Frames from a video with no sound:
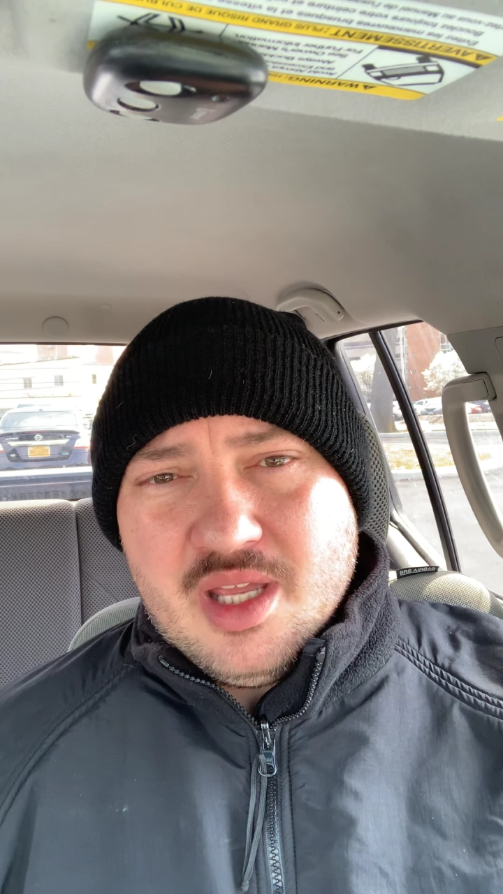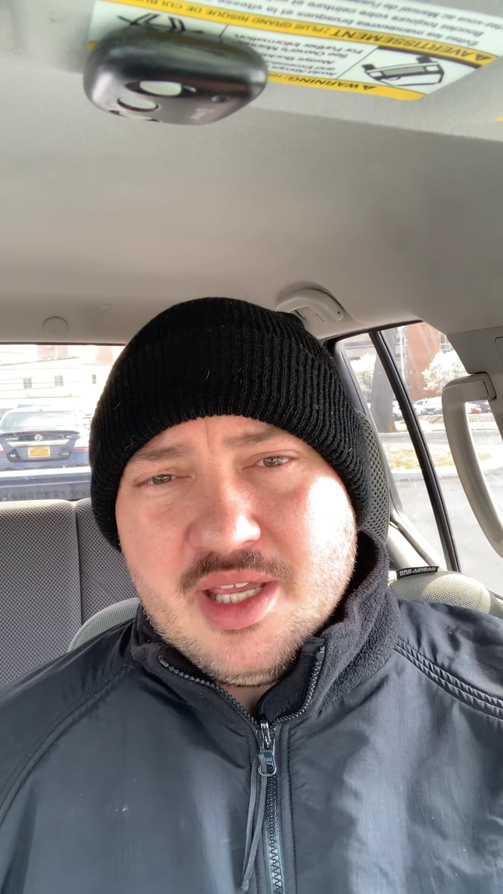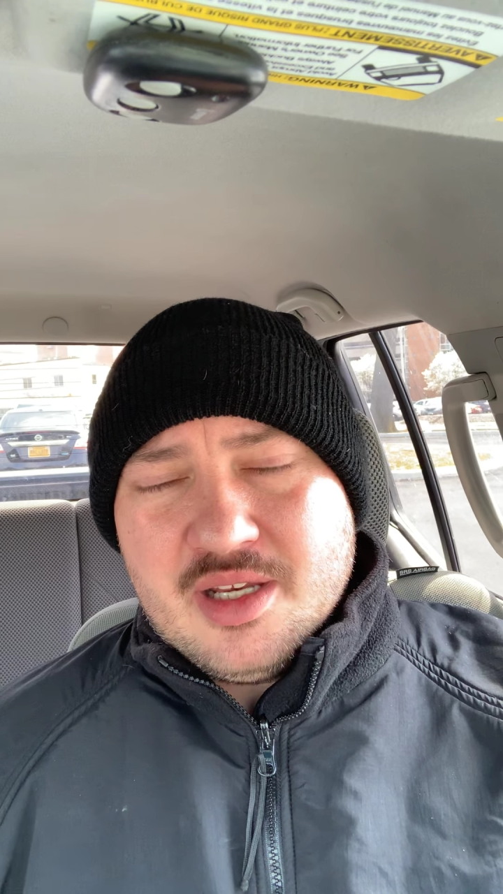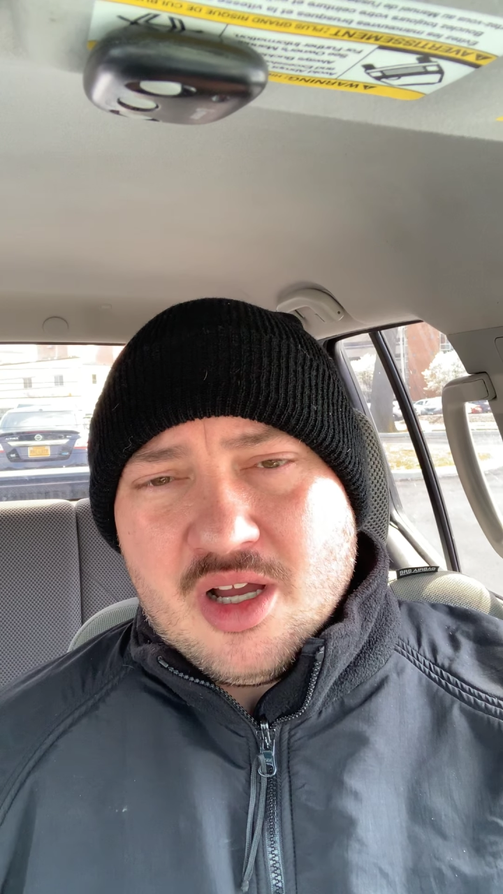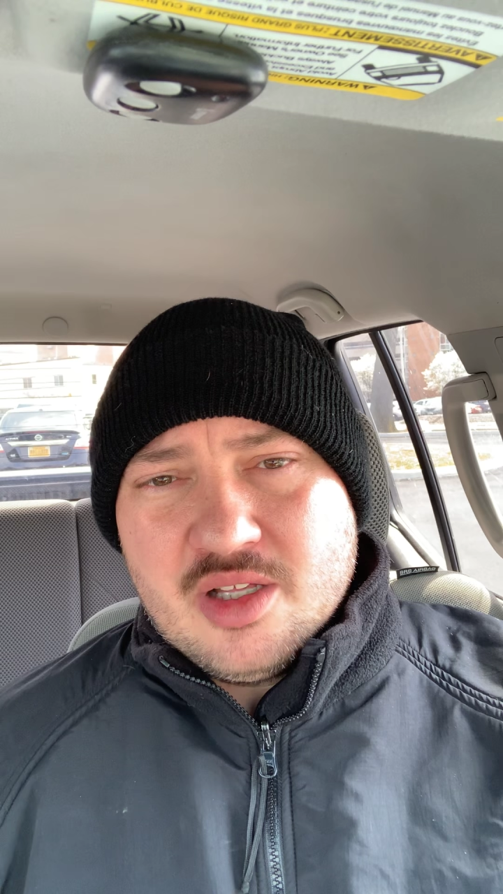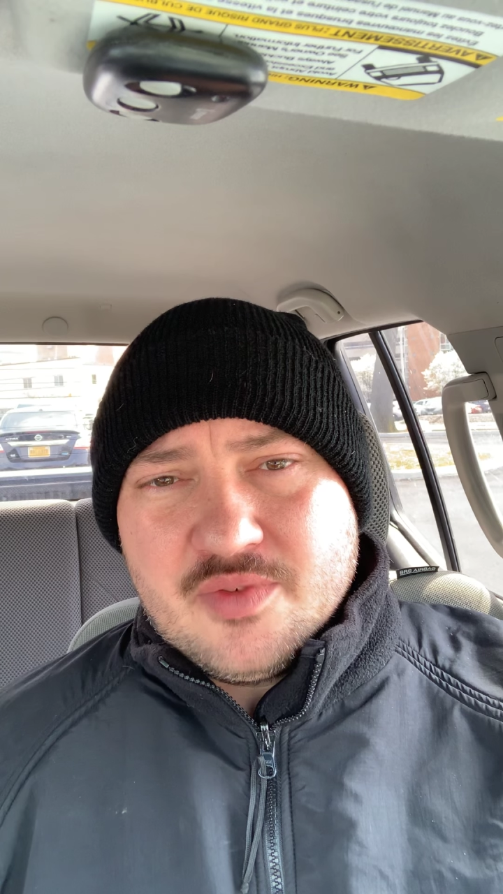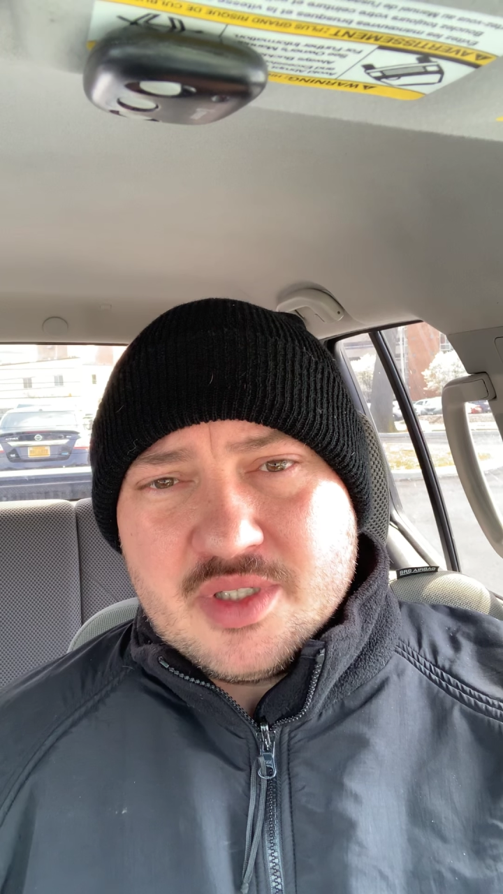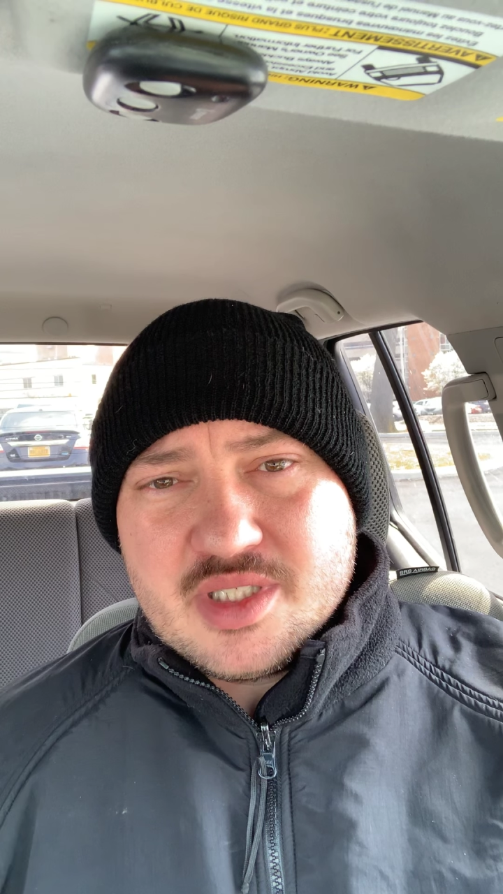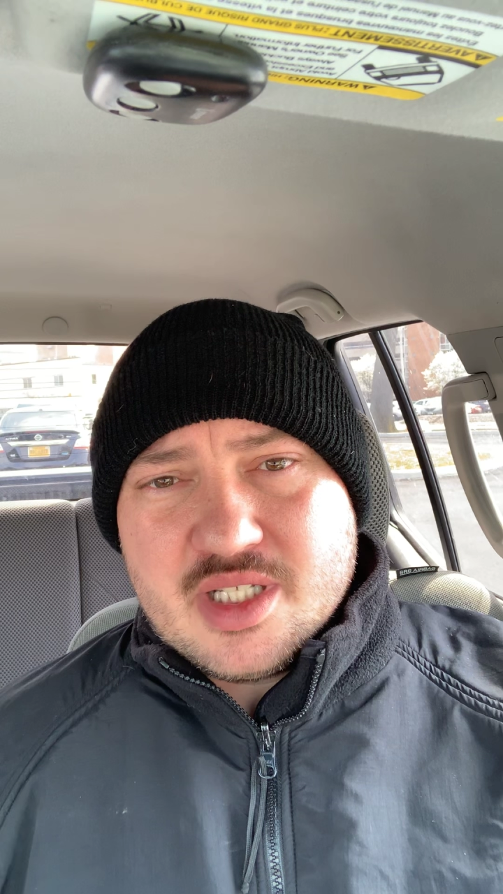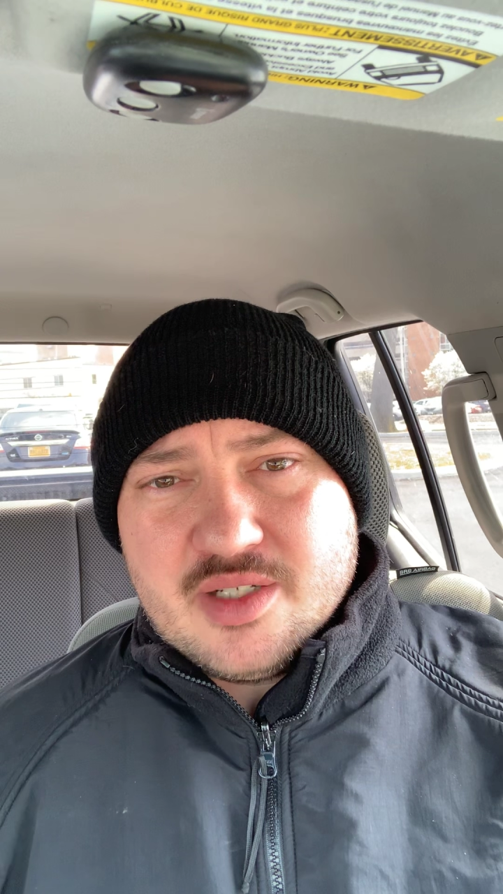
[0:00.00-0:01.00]
and all of
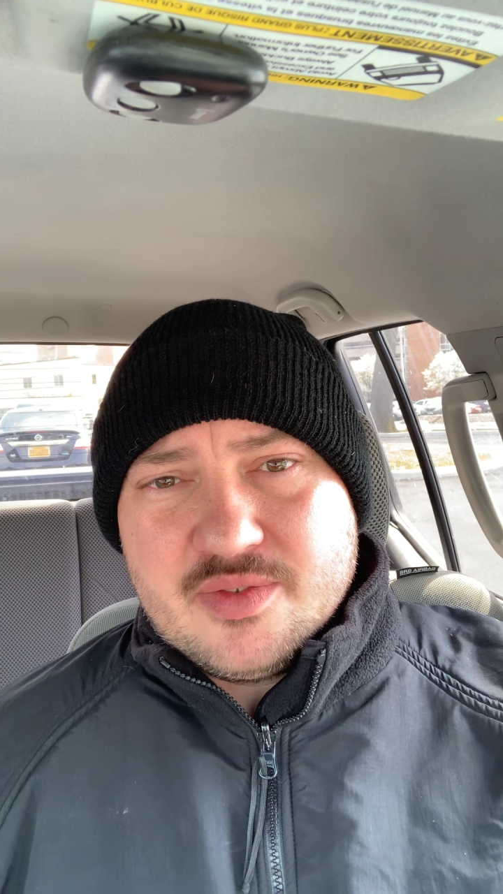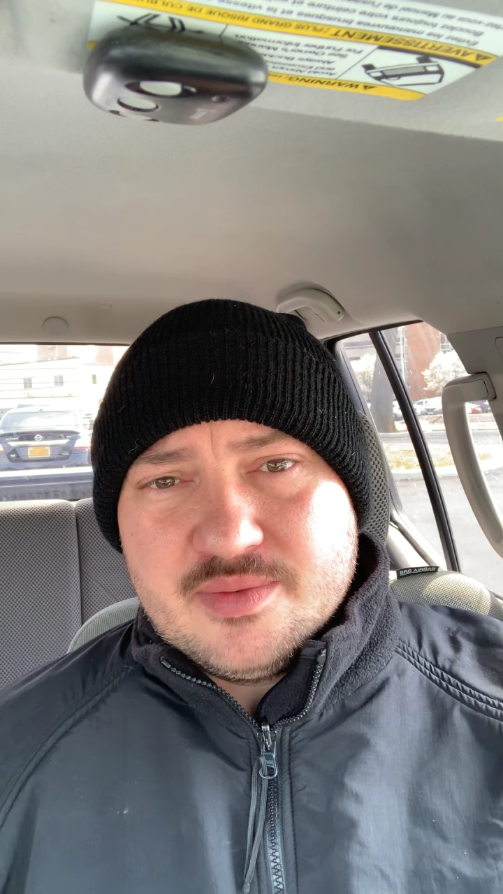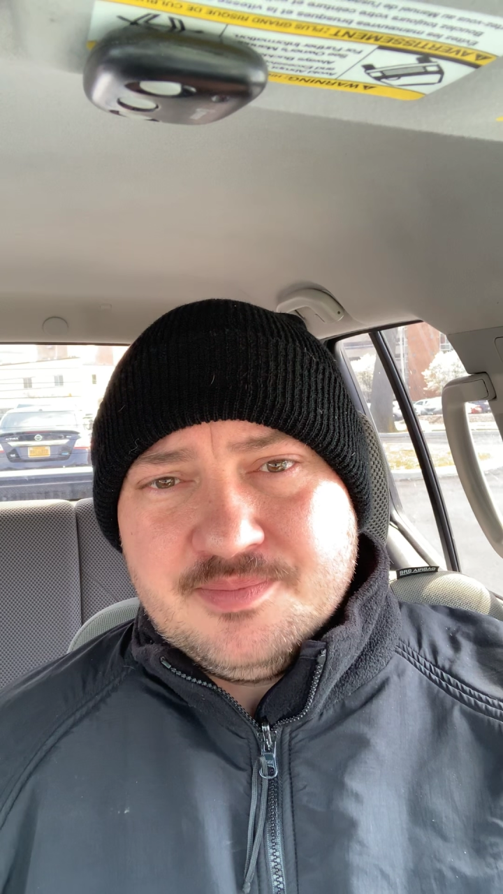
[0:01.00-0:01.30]
her stuff,